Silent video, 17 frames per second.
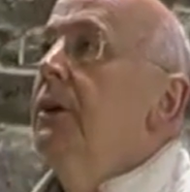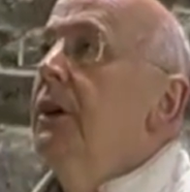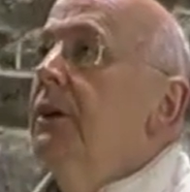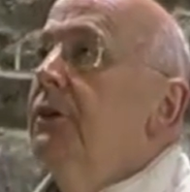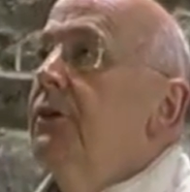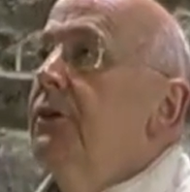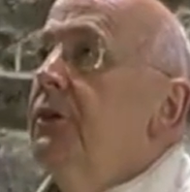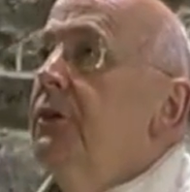
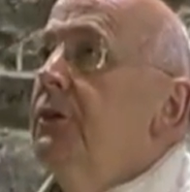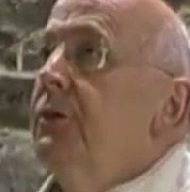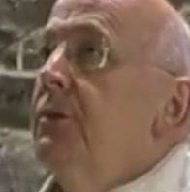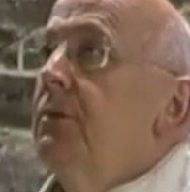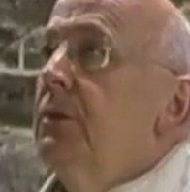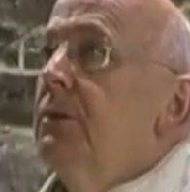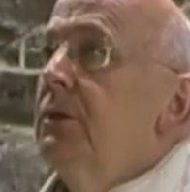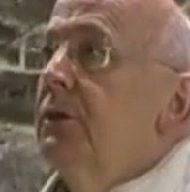death
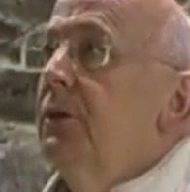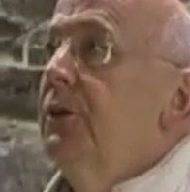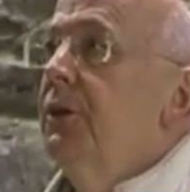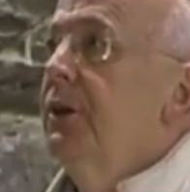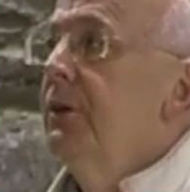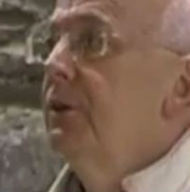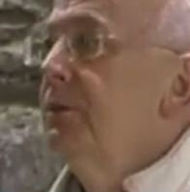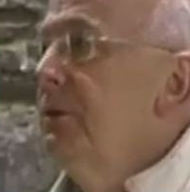is one of the
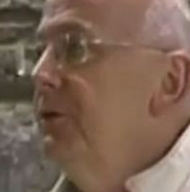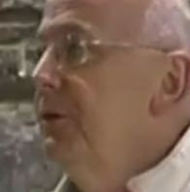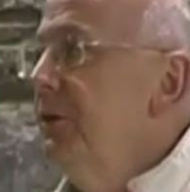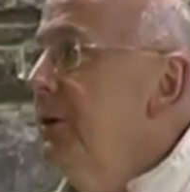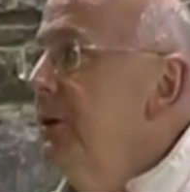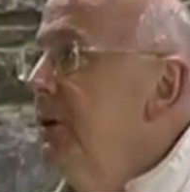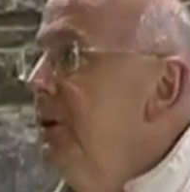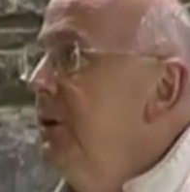things we
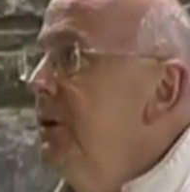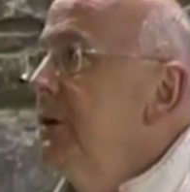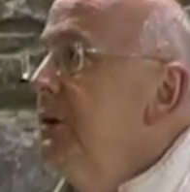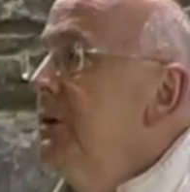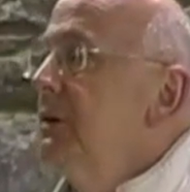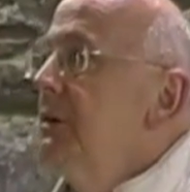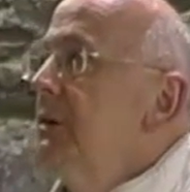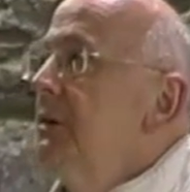fear,
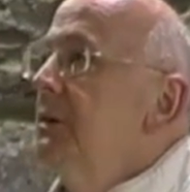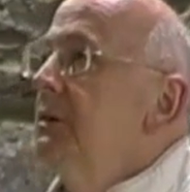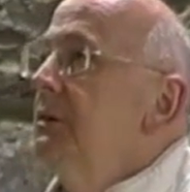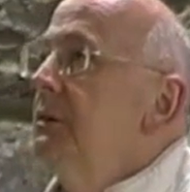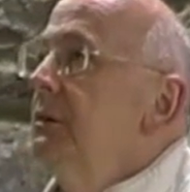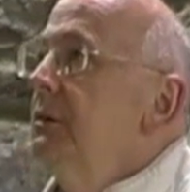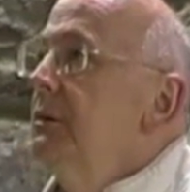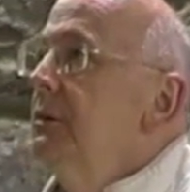
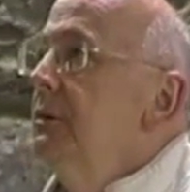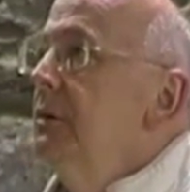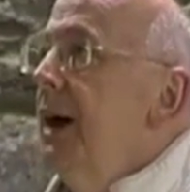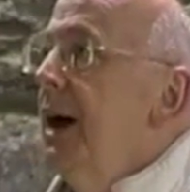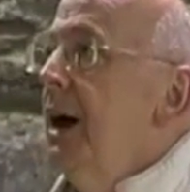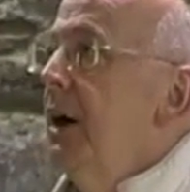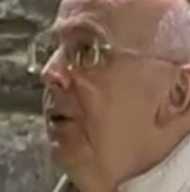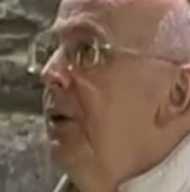the
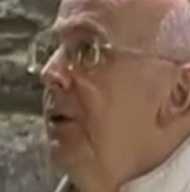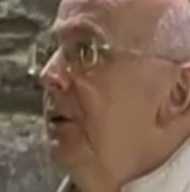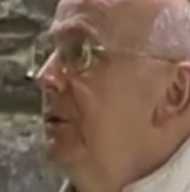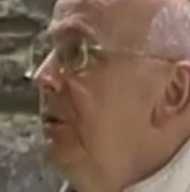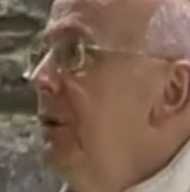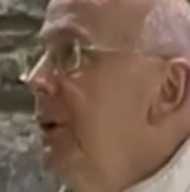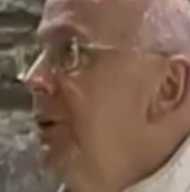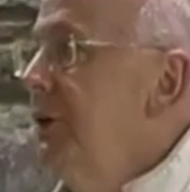hour
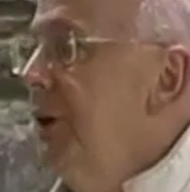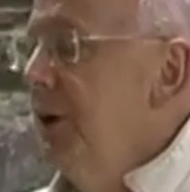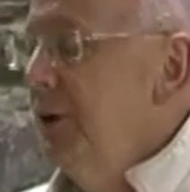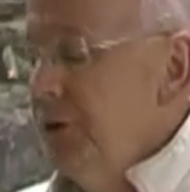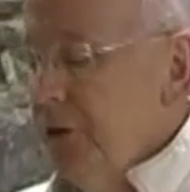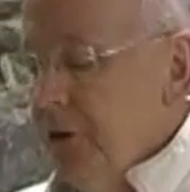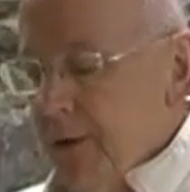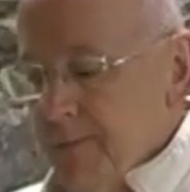of our
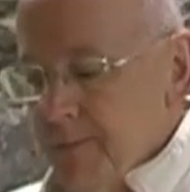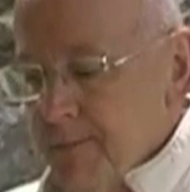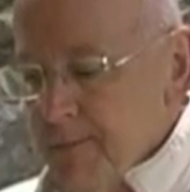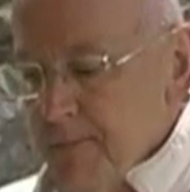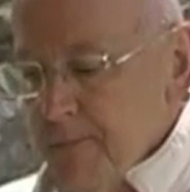death.